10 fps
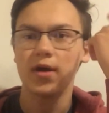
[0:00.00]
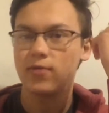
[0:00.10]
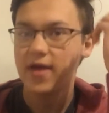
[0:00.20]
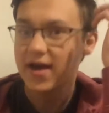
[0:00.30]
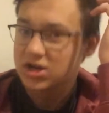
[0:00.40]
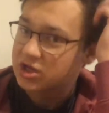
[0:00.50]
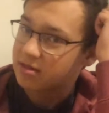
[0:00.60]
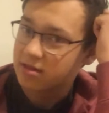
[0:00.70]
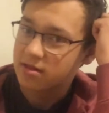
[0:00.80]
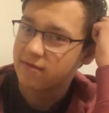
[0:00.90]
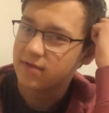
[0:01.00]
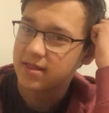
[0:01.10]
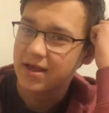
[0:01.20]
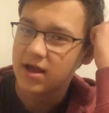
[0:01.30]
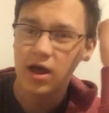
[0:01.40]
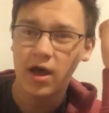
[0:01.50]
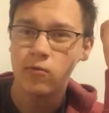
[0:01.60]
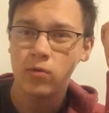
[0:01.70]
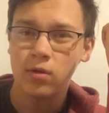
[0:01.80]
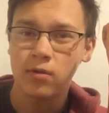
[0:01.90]
reactions and stuff like that, I
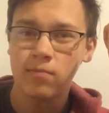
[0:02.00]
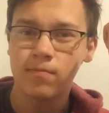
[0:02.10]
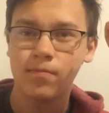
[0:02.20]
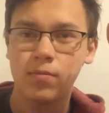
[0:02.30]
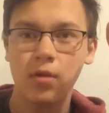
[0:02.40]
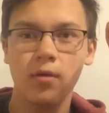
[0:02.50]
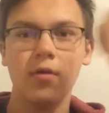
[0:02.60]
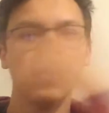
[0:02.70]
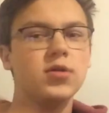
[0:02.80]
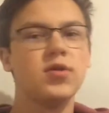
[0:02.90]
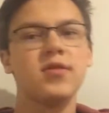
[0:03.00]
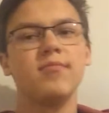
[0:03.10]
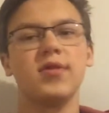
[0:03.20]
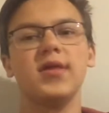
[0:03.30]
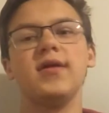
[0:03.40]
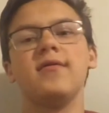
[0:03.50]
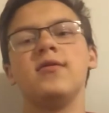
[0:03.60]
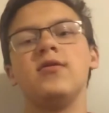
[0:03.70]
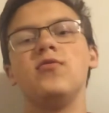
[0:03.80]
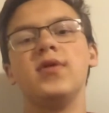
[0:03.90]
will just simply
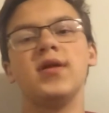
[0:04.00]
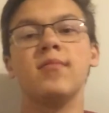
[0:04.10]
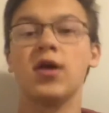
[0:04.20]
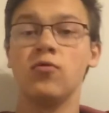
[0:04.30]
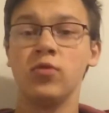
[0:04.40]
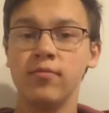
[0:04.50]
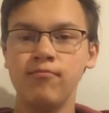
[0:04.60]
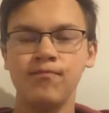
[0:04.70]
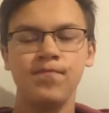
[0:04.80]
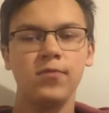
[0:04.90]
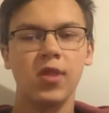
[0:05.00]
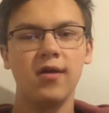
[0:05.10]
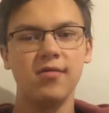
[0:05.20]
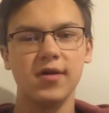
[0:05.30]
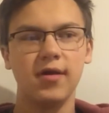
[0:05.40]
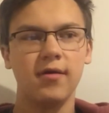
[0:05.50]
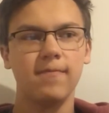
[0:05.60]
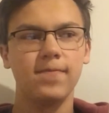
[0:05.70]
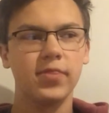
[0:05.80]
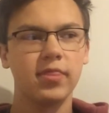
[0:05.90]
do it in my room, because,
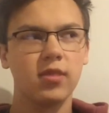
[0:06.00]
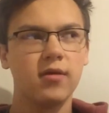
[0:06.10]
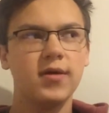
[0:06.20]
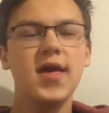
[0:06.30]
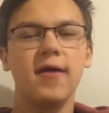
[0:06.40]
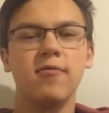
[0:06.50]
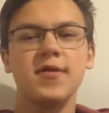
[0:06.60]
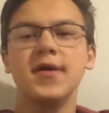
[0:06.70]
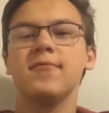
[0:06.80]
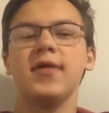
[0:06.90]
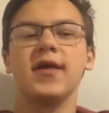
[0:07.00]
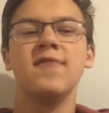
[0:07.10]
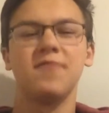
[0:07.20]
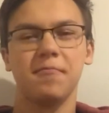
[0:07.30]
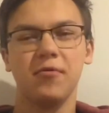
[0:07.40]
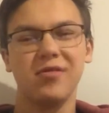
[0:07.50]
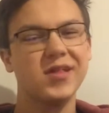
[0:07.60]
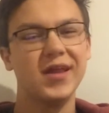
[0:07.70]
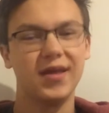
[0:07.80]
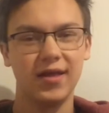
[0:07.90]
yeah, it's not really comfortable
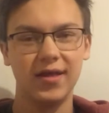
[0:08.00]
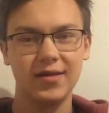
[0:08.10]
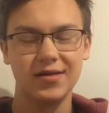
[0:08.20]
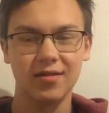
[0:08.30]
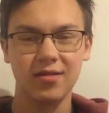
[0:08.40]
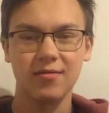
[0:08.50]
sitting in a